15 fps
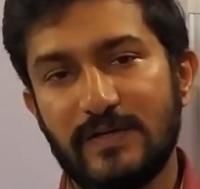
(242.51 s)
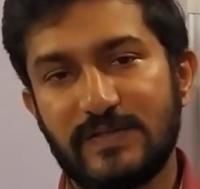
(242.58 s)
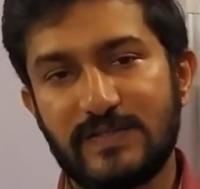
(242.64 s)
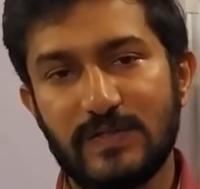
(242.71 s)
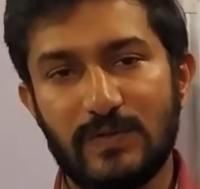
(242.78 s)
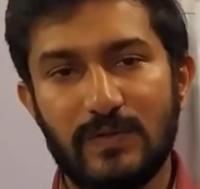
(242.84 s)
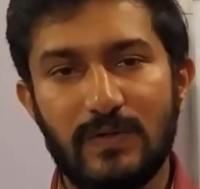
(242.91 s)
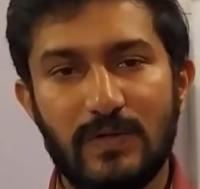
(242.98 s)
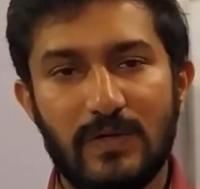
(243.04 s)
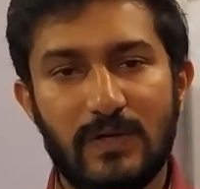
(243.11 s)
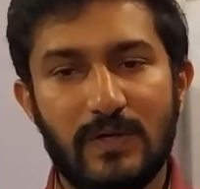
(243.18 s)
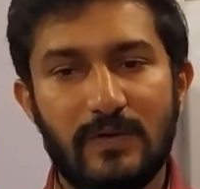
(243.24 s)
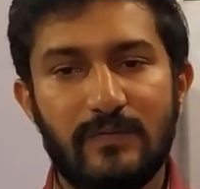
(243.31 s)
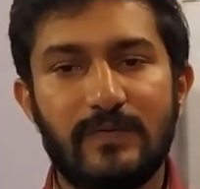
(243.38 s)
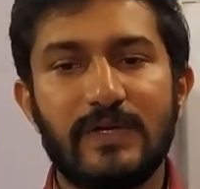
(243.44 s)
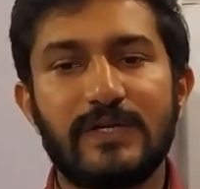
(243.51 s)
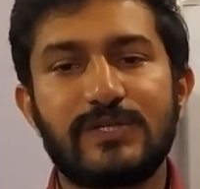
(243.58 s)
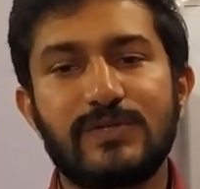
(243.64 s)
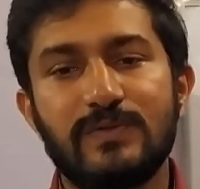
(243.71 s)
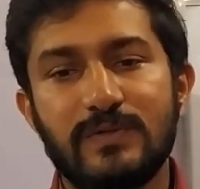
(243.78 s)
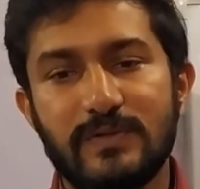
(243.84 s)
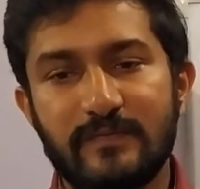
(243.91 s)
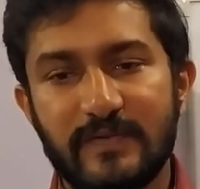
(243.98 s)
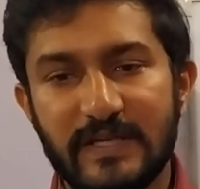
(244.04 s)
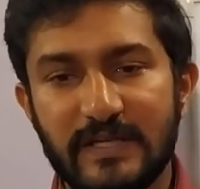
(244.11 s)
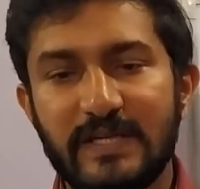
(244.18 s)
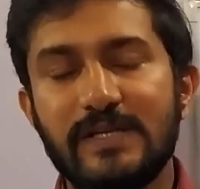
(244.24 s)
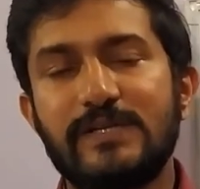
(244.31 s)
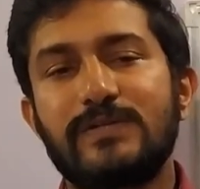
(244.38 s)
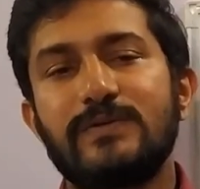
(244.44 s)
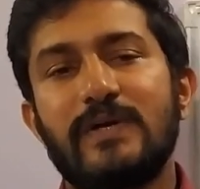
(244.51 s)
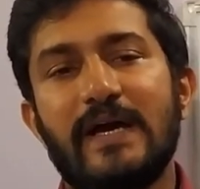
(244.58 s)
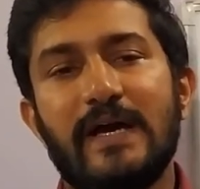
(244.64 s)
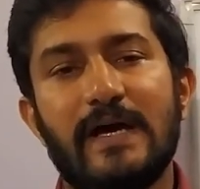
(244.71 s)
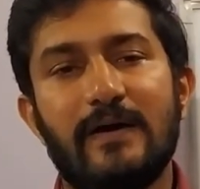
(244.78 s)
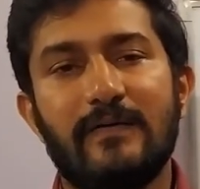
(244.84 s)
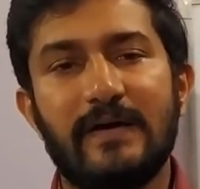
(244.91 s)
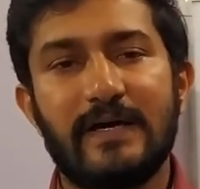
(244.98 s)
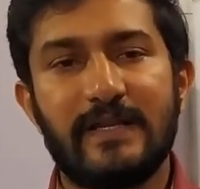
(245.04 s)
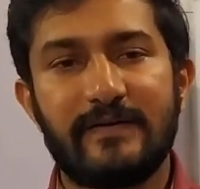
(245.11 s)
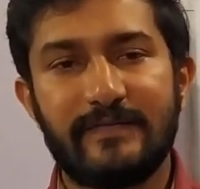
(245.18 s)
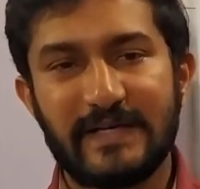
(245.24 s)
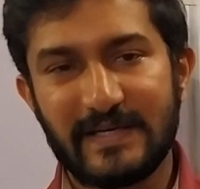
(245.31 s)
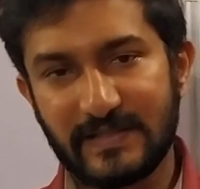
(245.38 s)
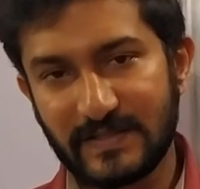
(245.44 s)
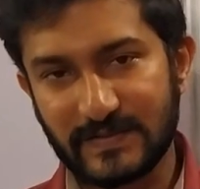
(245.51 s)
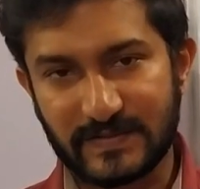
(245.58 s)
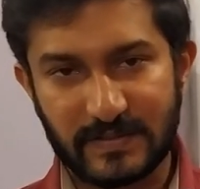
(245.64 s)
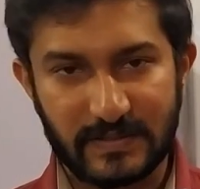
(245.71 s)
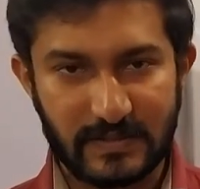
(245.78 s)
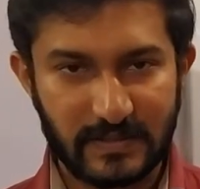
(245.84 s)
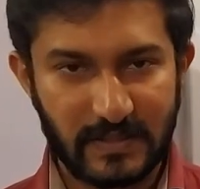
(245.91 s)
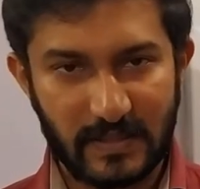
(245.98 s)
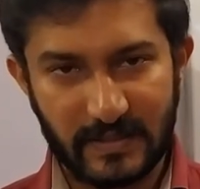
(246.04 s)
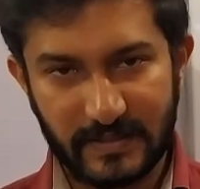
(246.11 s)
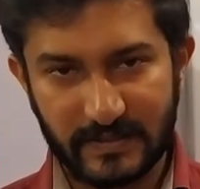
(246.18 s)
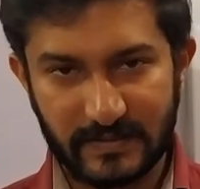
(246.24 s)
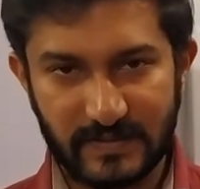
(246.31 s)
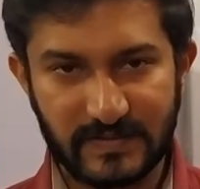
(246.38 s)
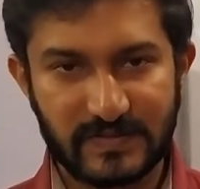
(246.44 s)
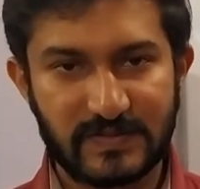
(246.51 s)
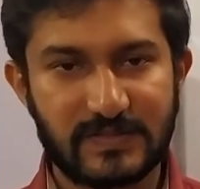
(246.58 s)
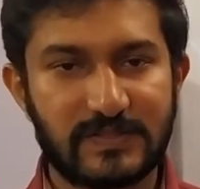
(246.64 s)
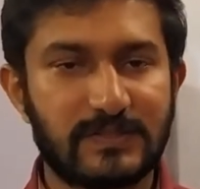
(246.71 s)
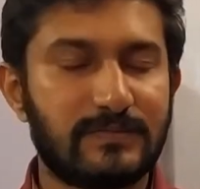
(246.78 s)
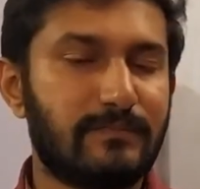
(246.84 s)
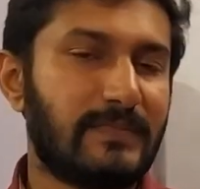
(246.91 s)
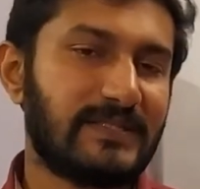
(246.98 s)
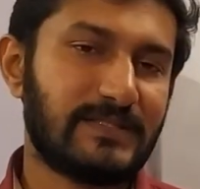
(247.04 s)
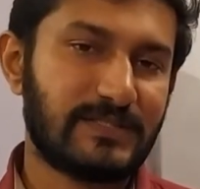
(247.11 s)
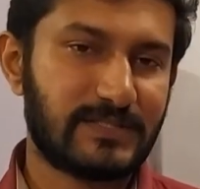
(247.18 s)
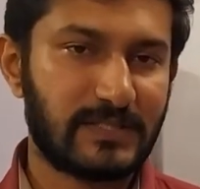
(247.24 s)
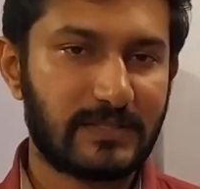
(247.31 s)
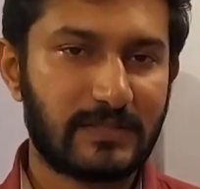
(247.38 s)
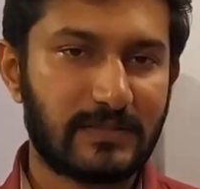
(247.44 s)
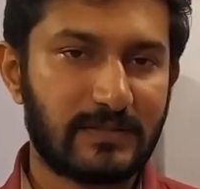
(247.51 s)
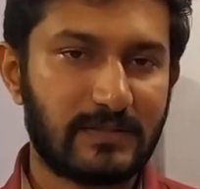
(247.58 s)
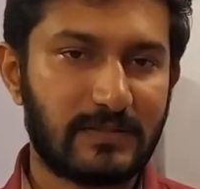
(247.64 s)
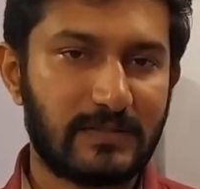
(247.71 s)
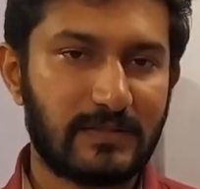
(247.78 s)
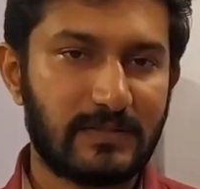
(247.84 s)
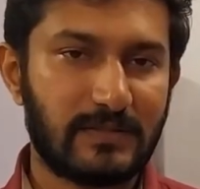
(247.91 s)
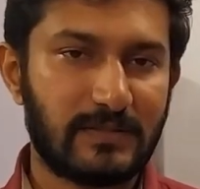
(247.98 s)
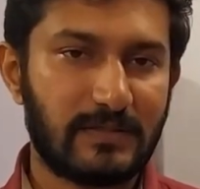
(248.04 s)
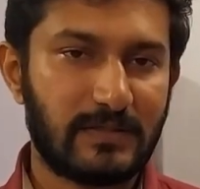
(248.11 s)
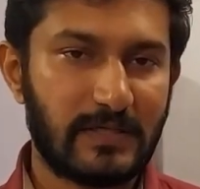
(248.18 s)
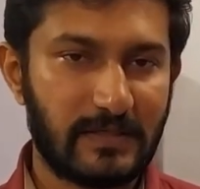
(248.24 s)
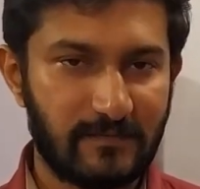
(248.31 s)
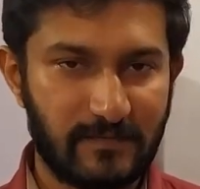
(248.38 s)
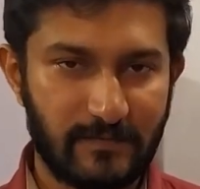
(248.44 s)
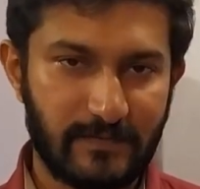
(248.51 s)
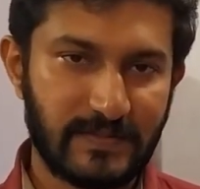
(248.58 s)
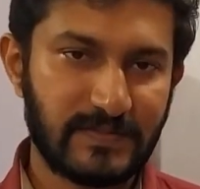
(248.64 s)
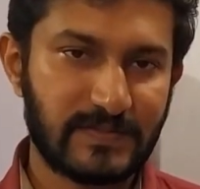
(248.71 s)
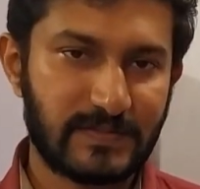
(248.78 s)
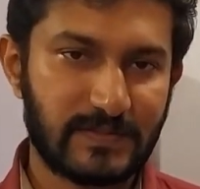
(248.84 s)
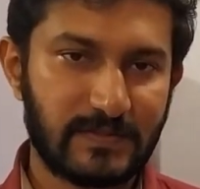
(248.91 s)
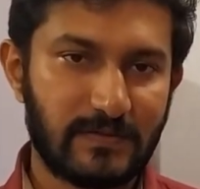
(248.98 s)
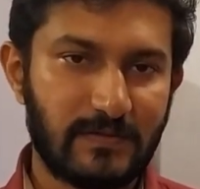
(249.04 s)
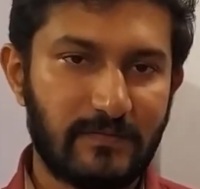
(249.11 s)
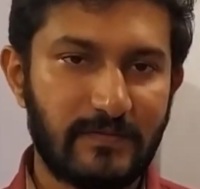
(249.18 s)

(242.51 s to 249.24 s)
So we need to have an awareness regarding this mother tongue influence.